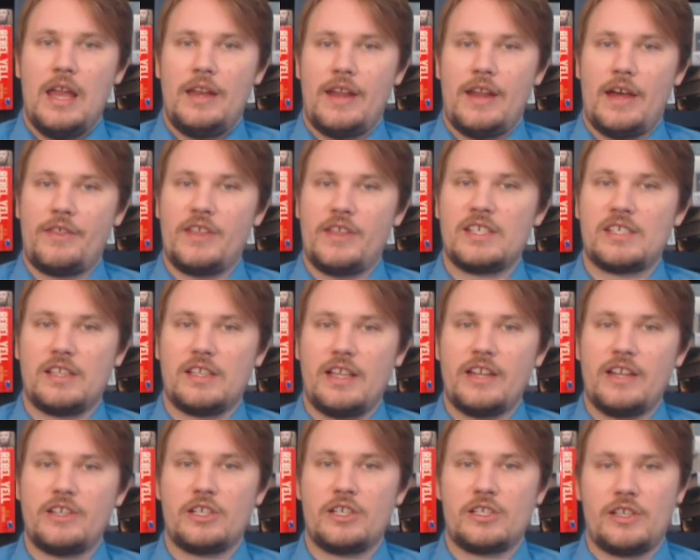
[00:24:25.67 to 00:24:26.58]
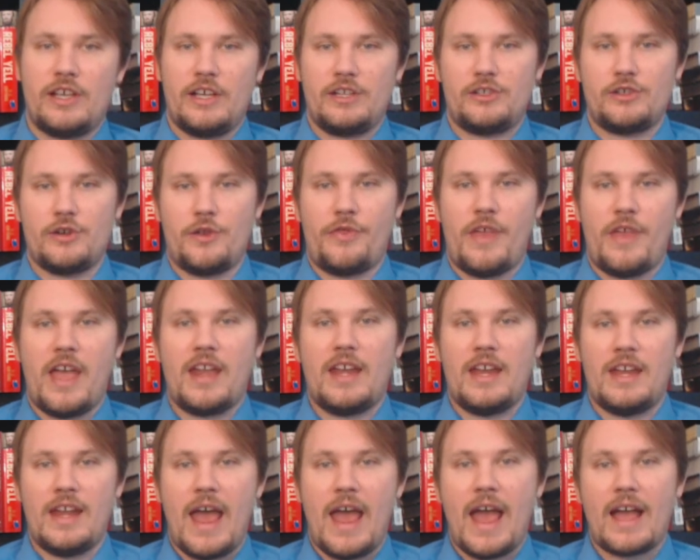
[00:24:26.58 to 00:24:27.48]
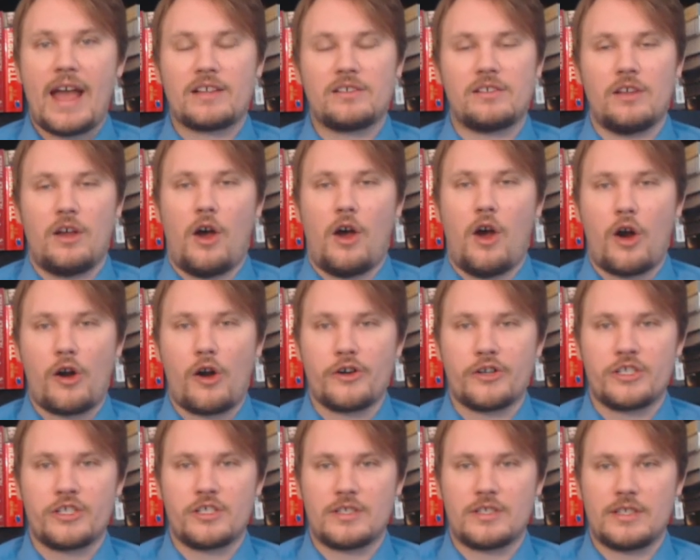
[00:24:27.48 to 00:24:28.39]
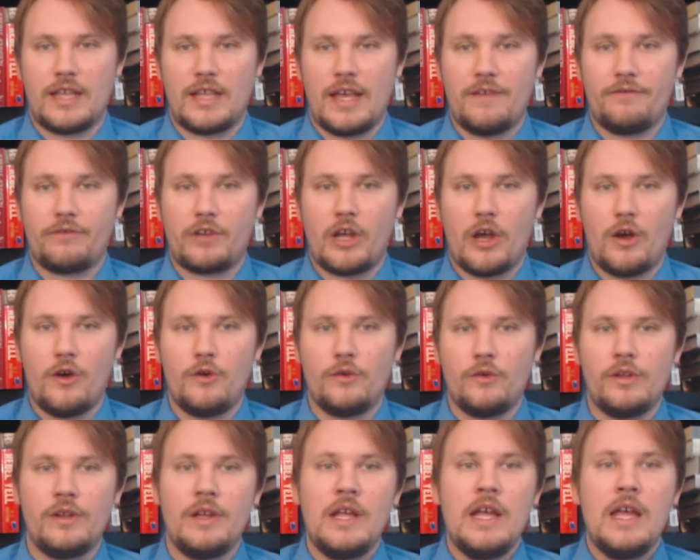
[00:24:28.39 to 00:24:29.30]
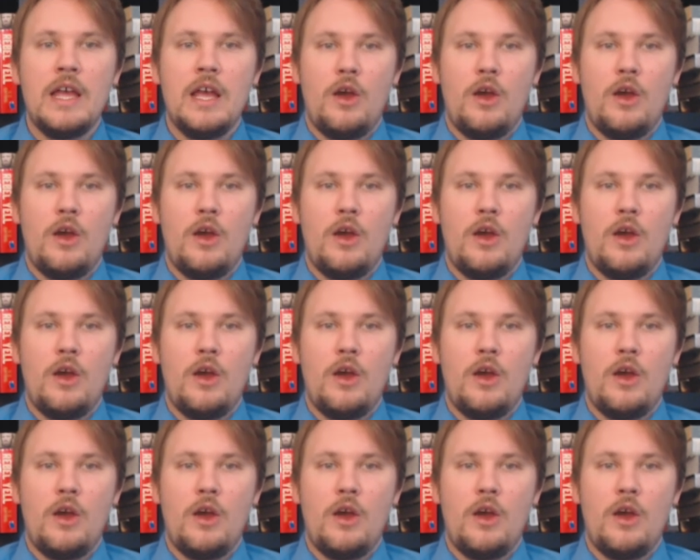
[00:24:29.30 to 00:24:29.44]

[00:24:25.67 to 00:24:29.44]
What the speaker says: Now, this legislature then enacts a harsh slave code,